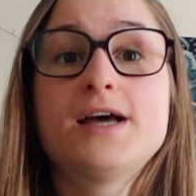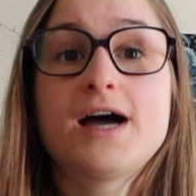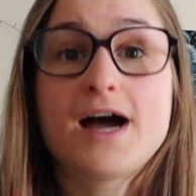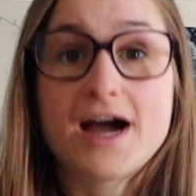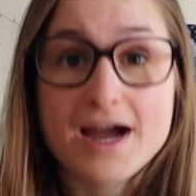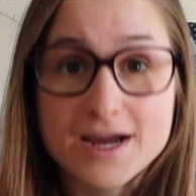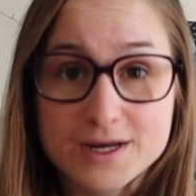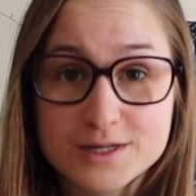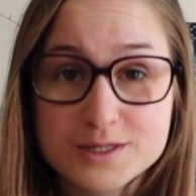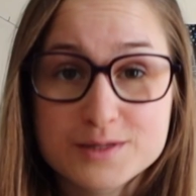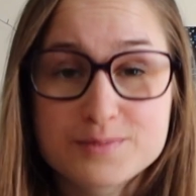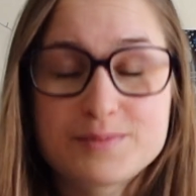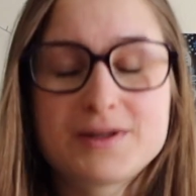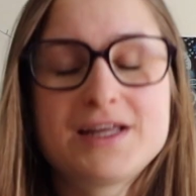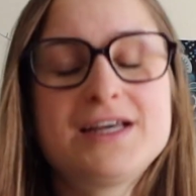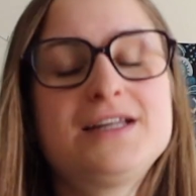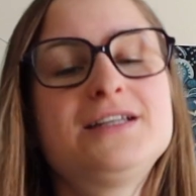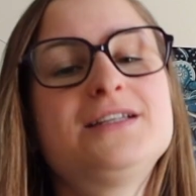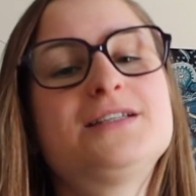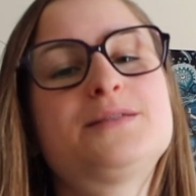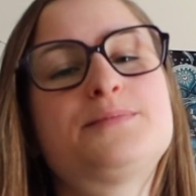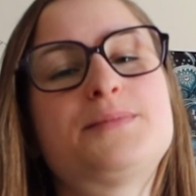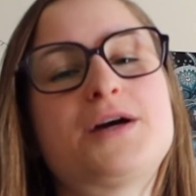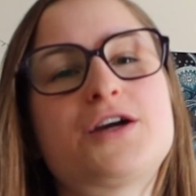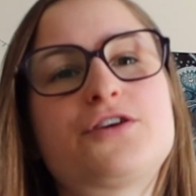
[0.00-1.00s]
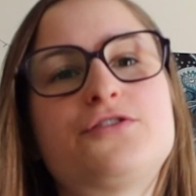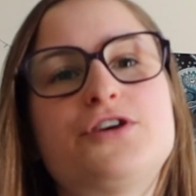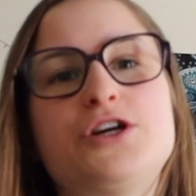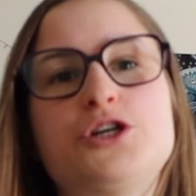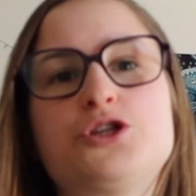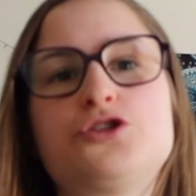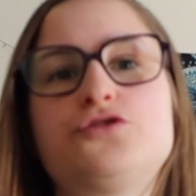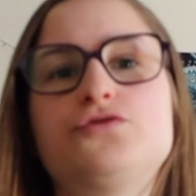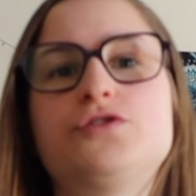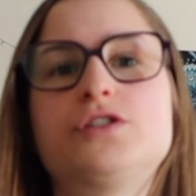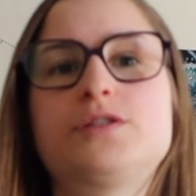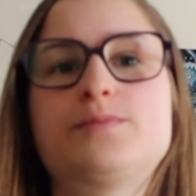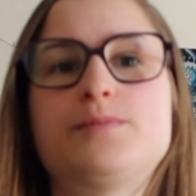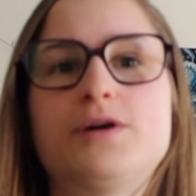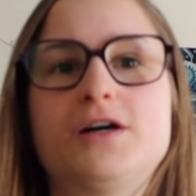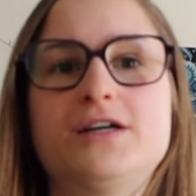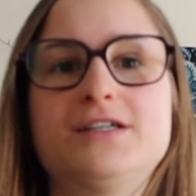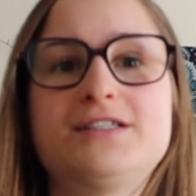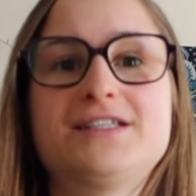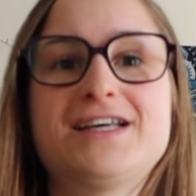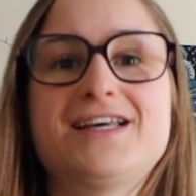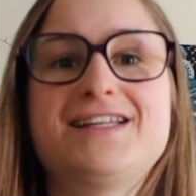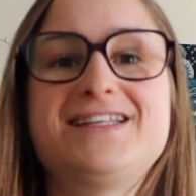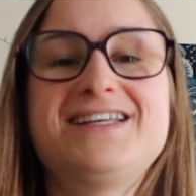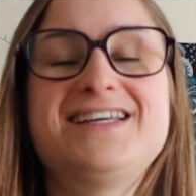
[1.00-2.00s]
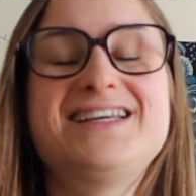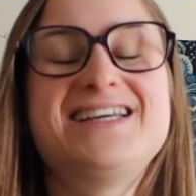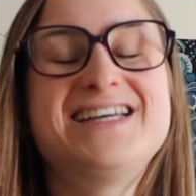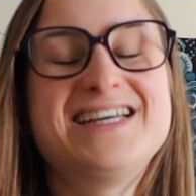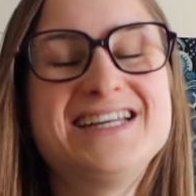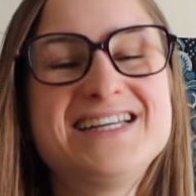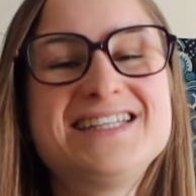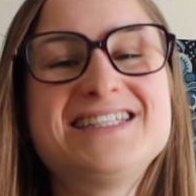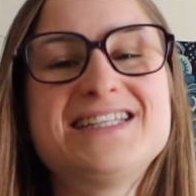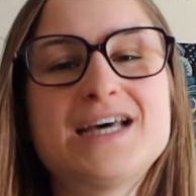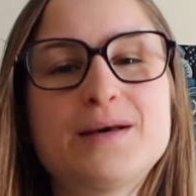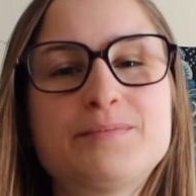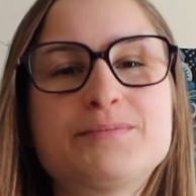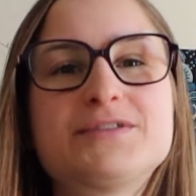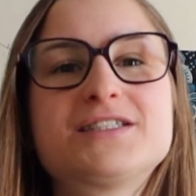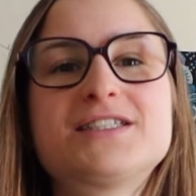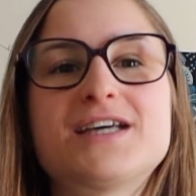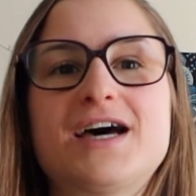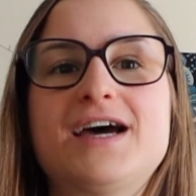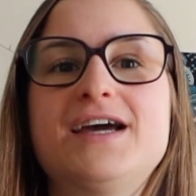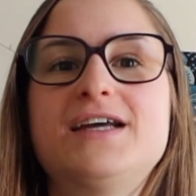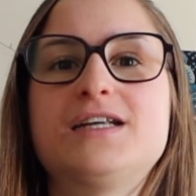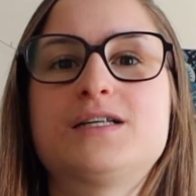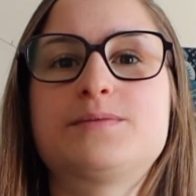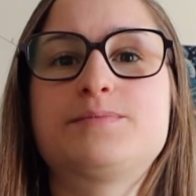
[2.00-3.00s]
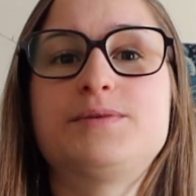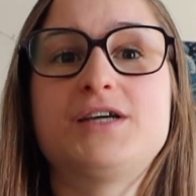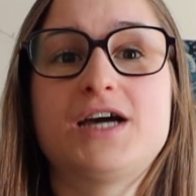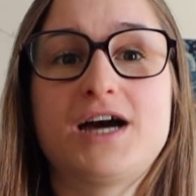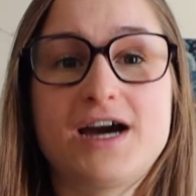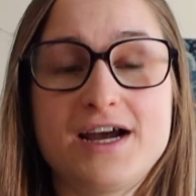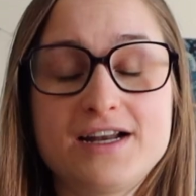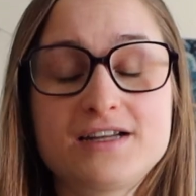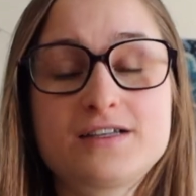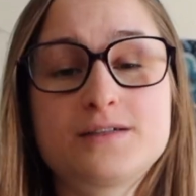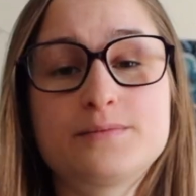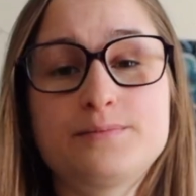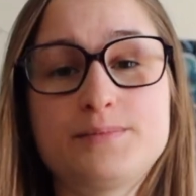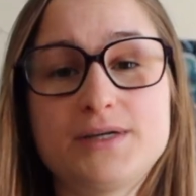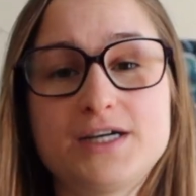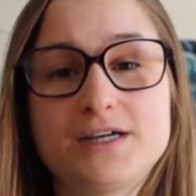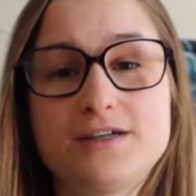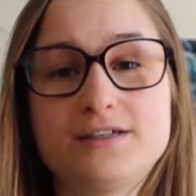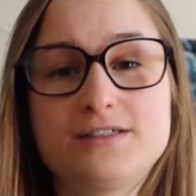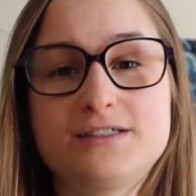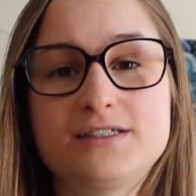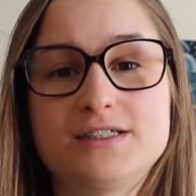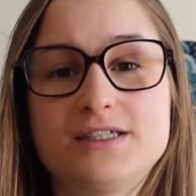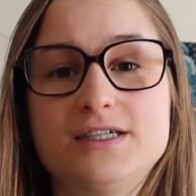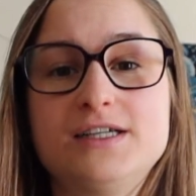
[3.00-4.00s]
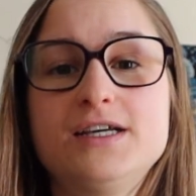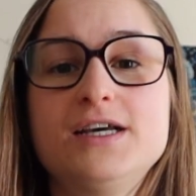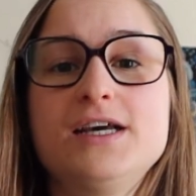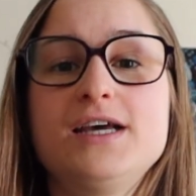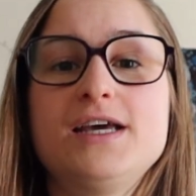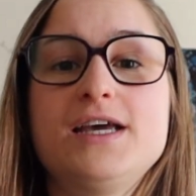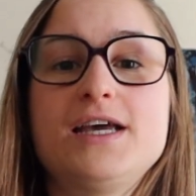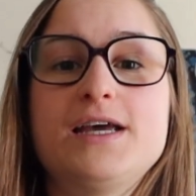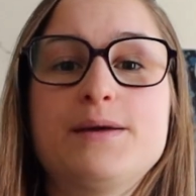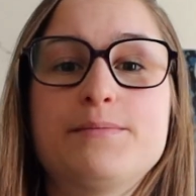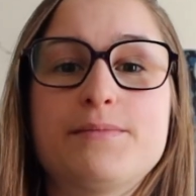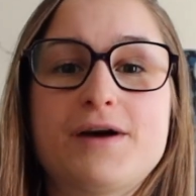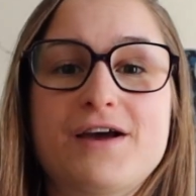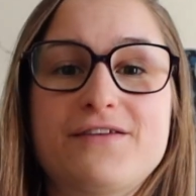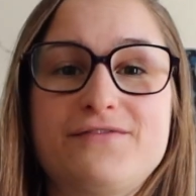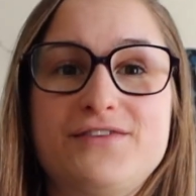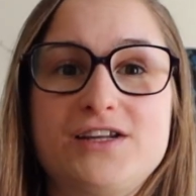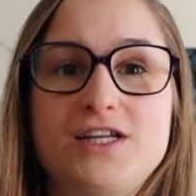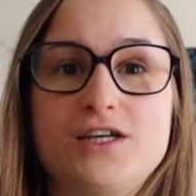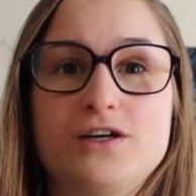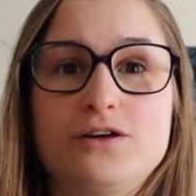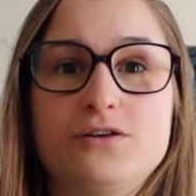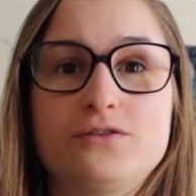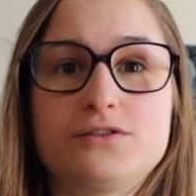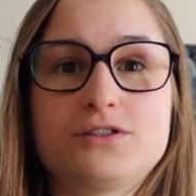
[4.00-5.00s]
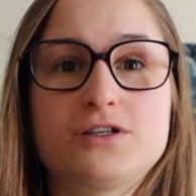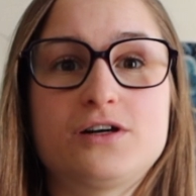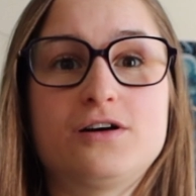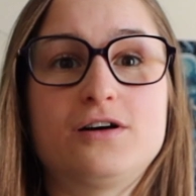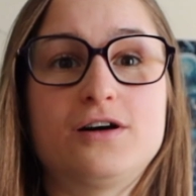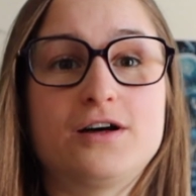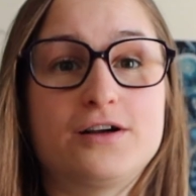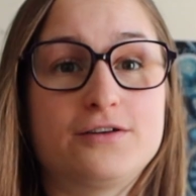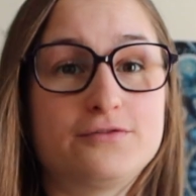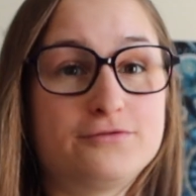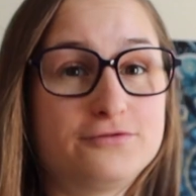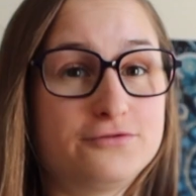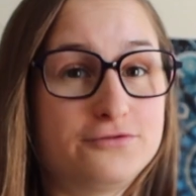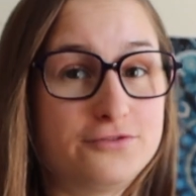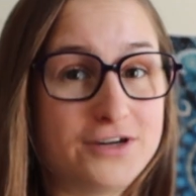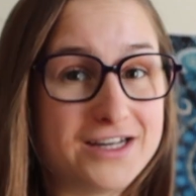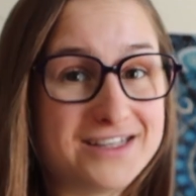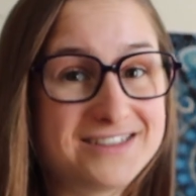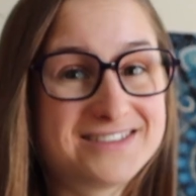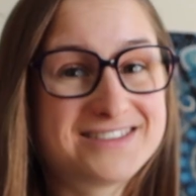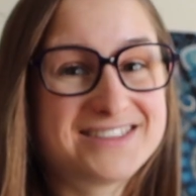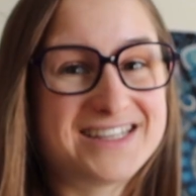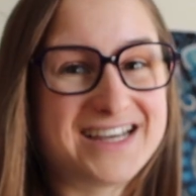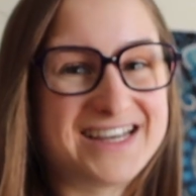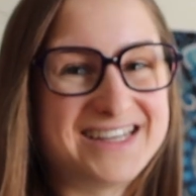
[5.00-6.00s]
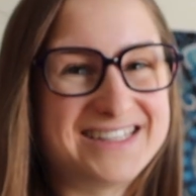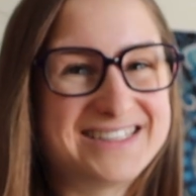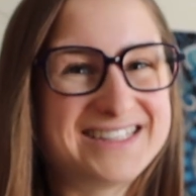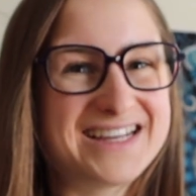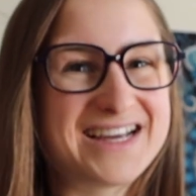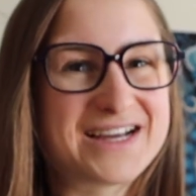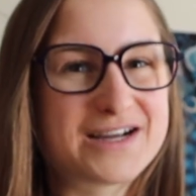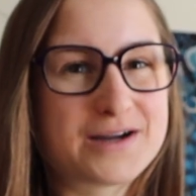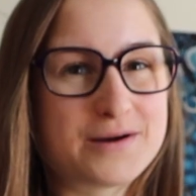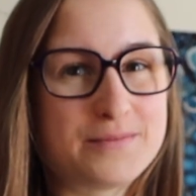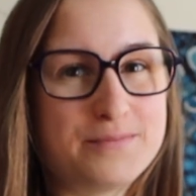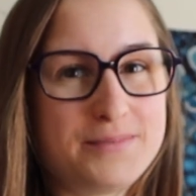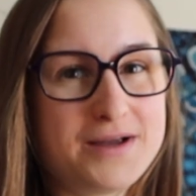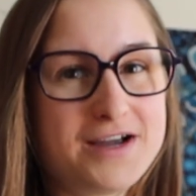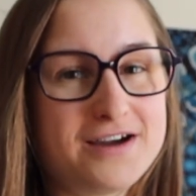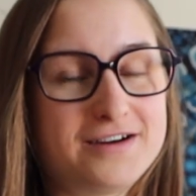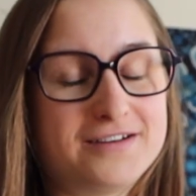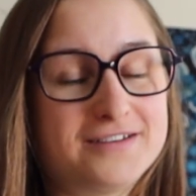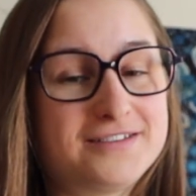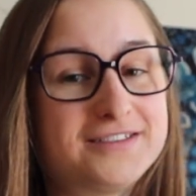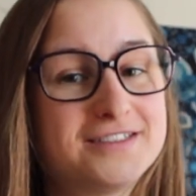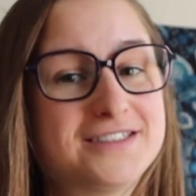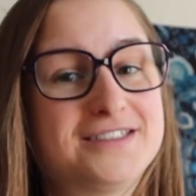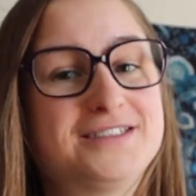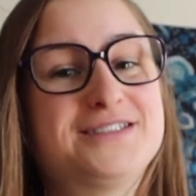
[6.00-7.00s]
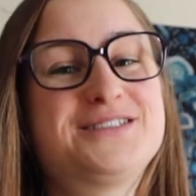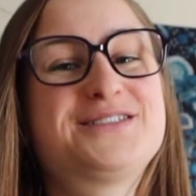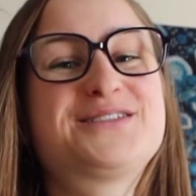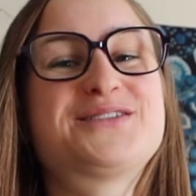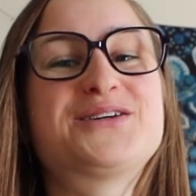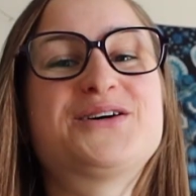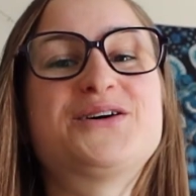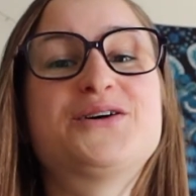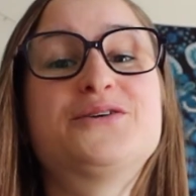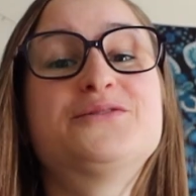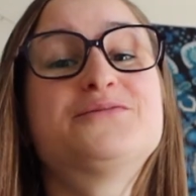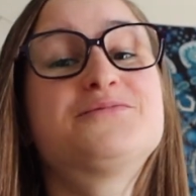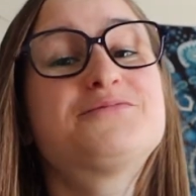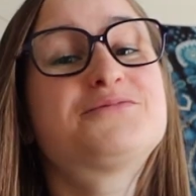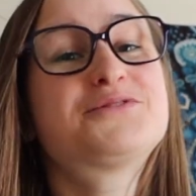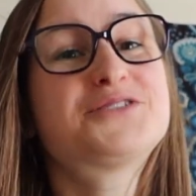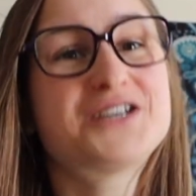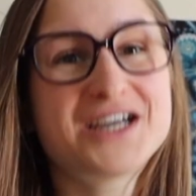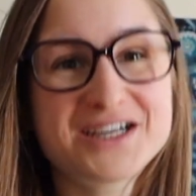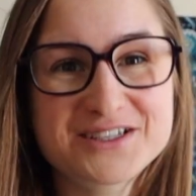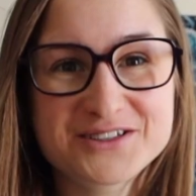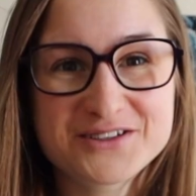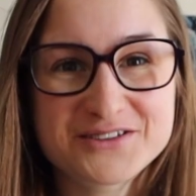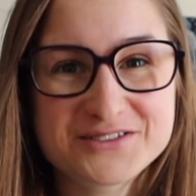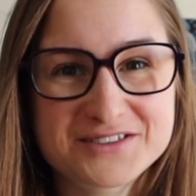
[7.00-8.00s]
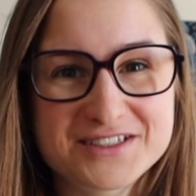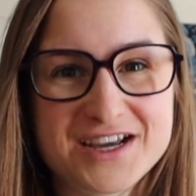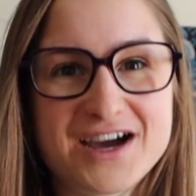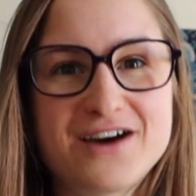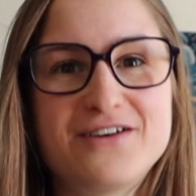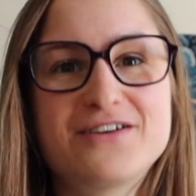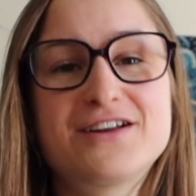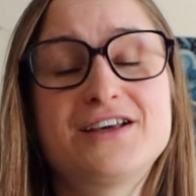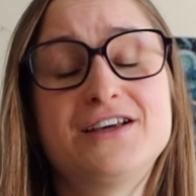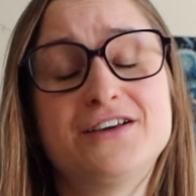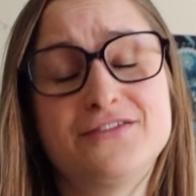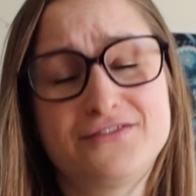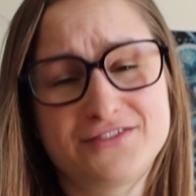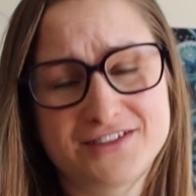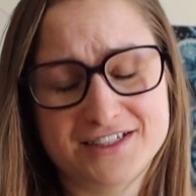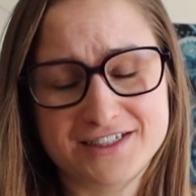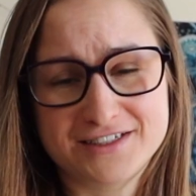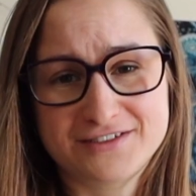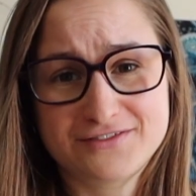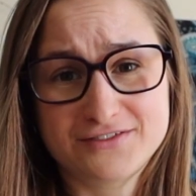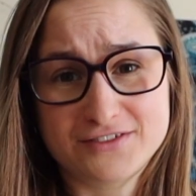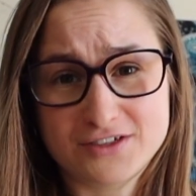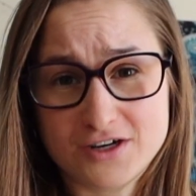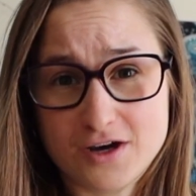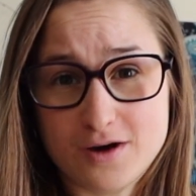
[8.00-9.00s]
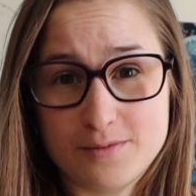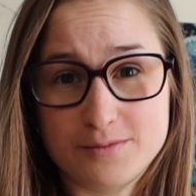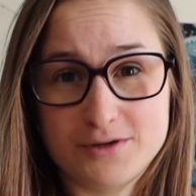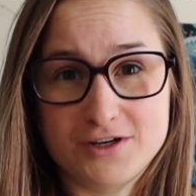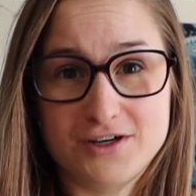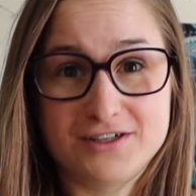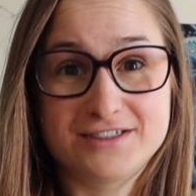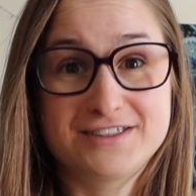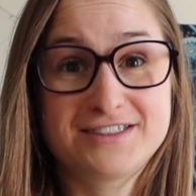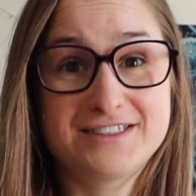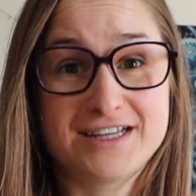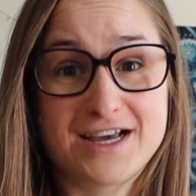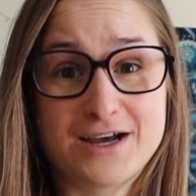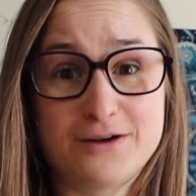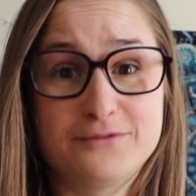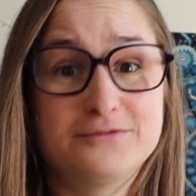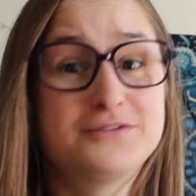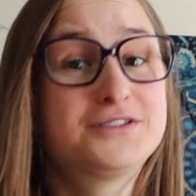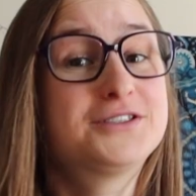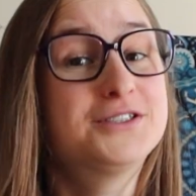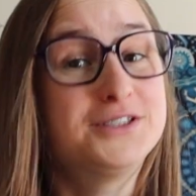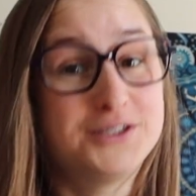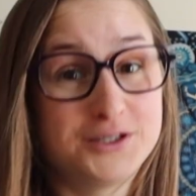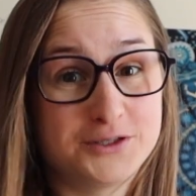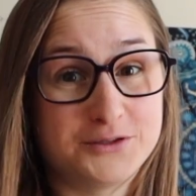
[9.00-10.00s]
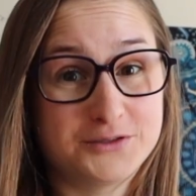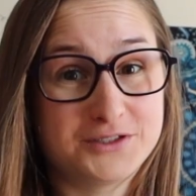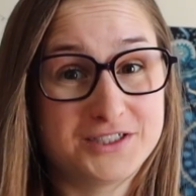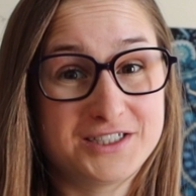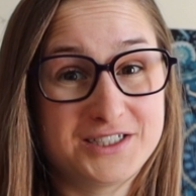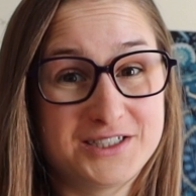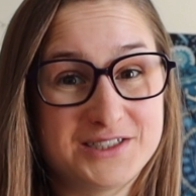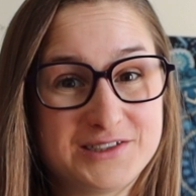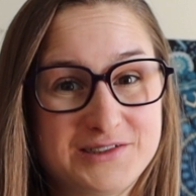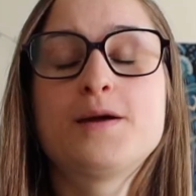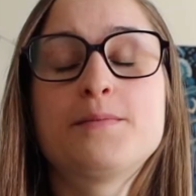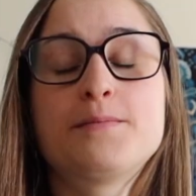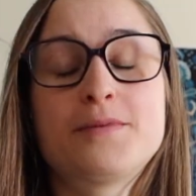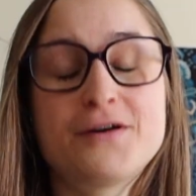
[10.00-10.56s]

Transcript: I explained this migration response and the in-depth science behind comparison in my videos on rest days and comparison, so check those out if this phenomenon sounds new to you.